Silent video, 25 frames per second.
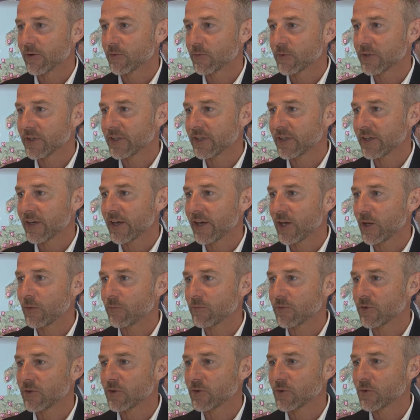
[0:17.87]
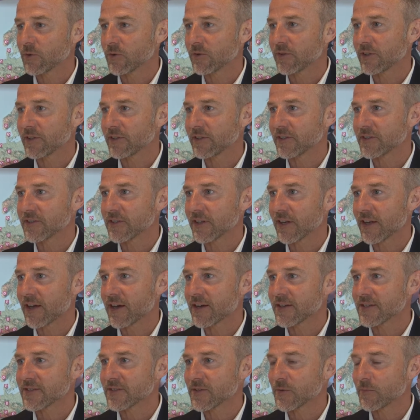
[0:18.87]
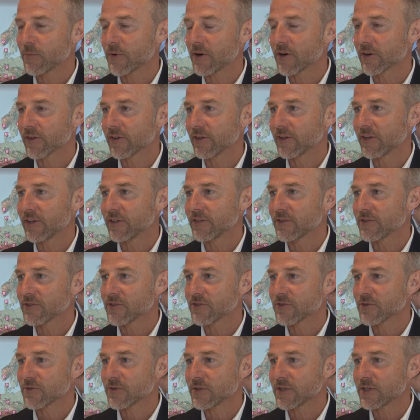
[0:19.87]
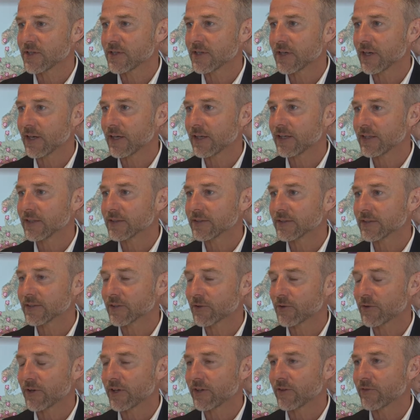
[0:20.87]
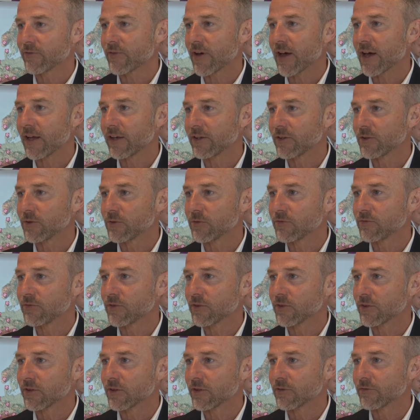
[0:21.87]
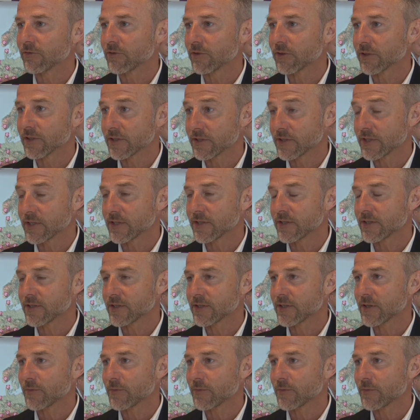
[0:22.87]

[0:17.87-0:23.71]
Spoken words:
we aim to digitalize the parking industry and create value for the cities,